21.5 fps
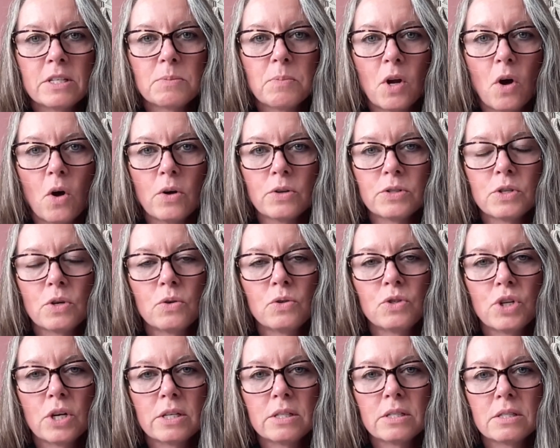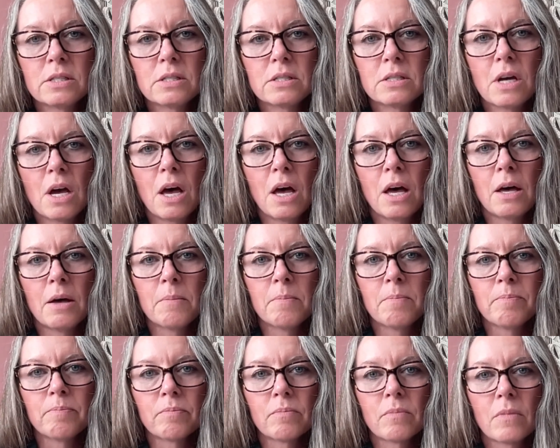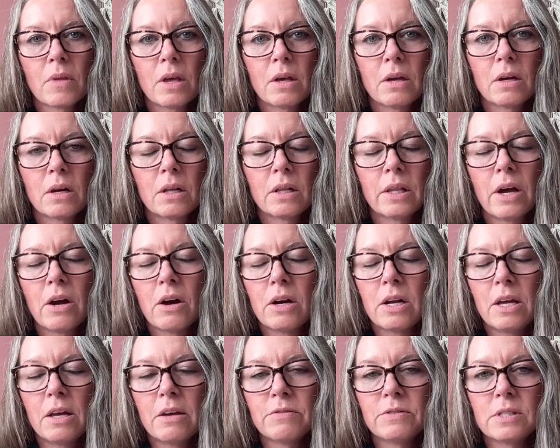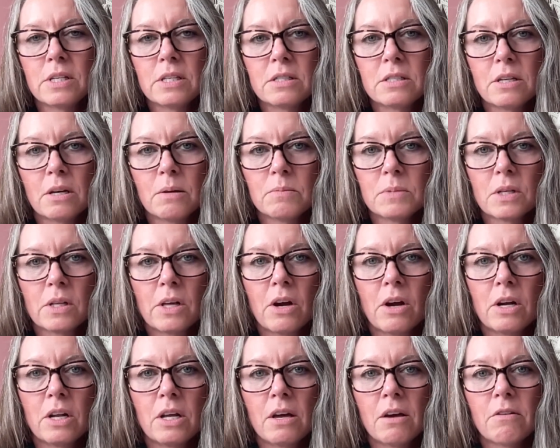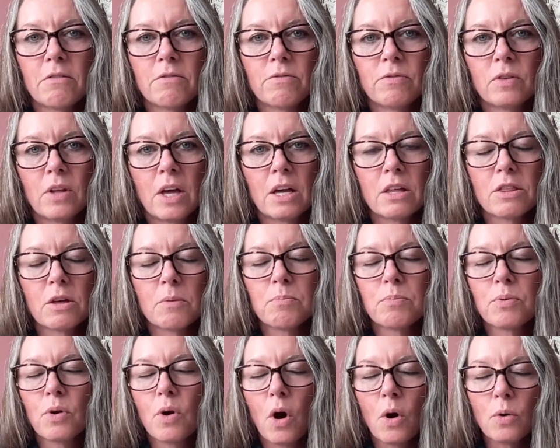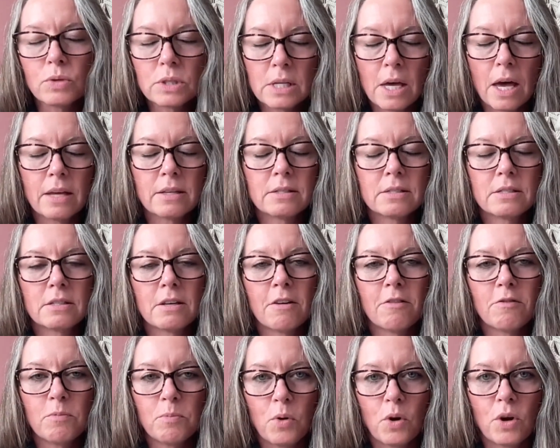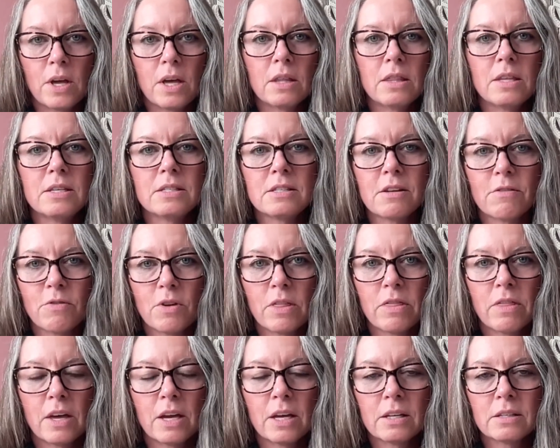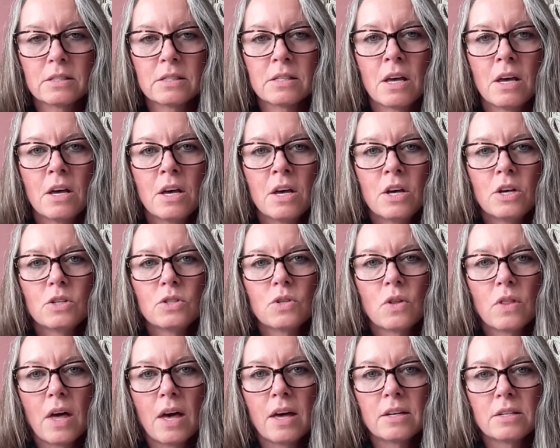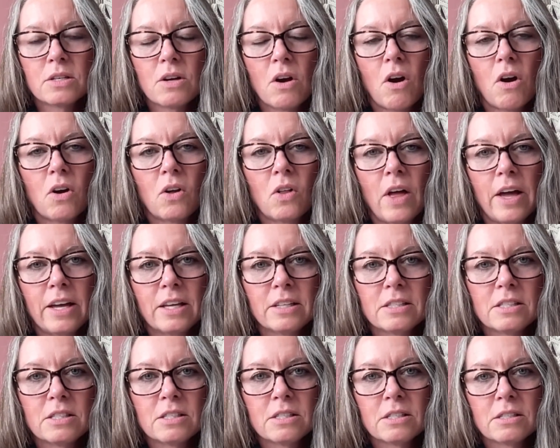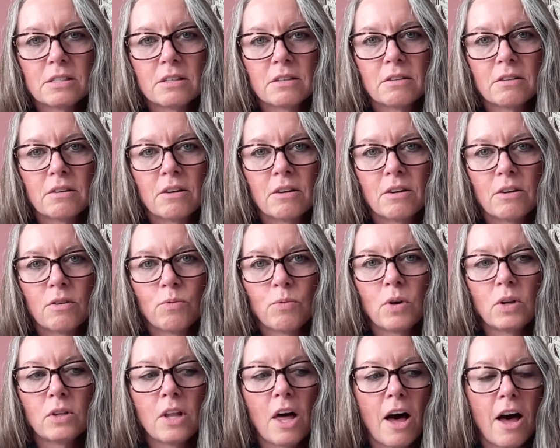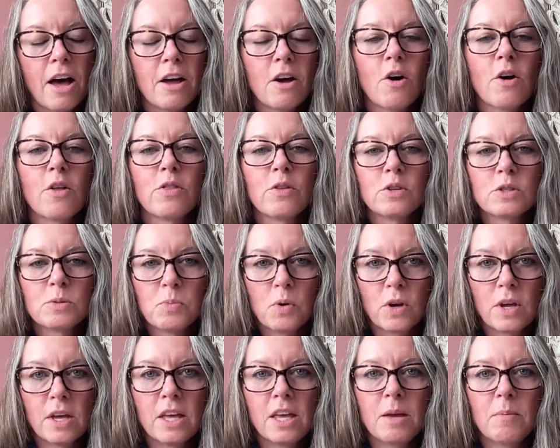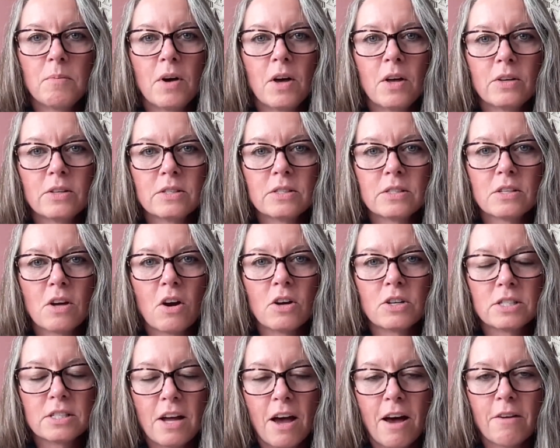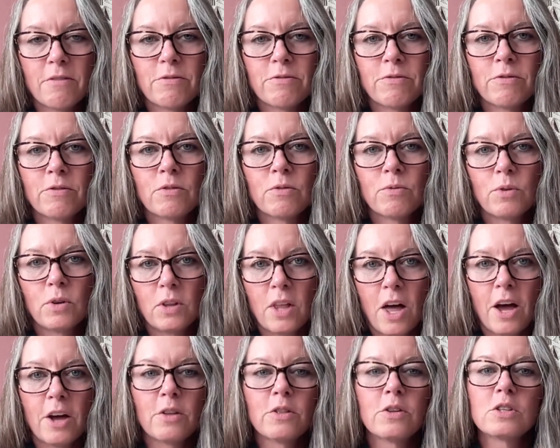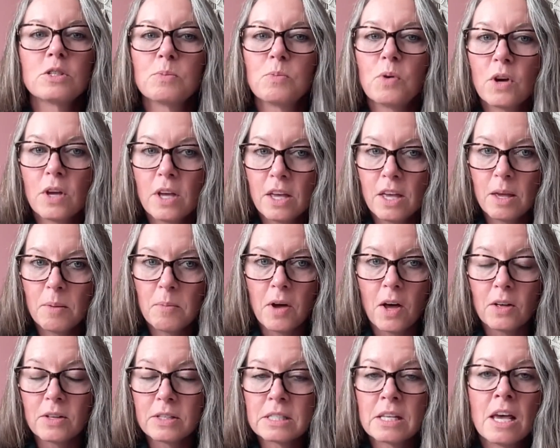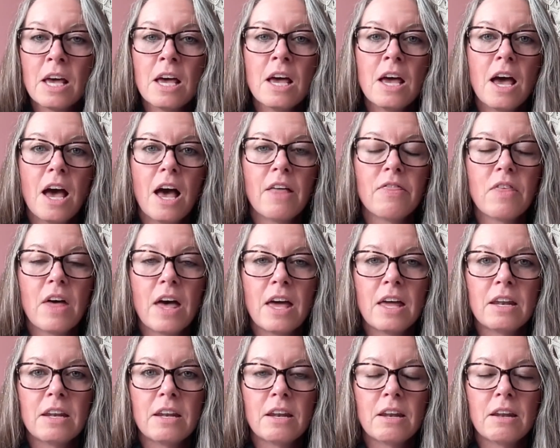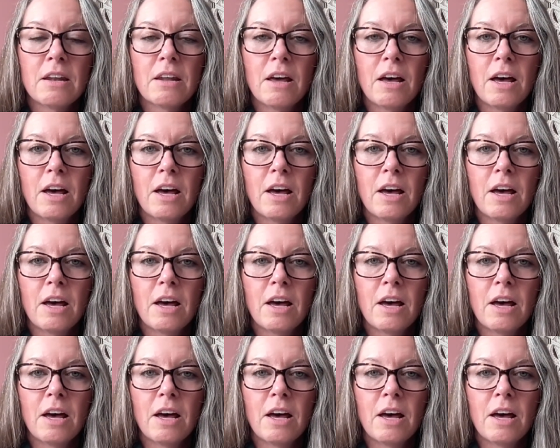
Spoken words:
but also just clarity of systems, clarity of like the process of booking these different things so that our clients rely on those booking emails, our staff rely on those booking emails, and then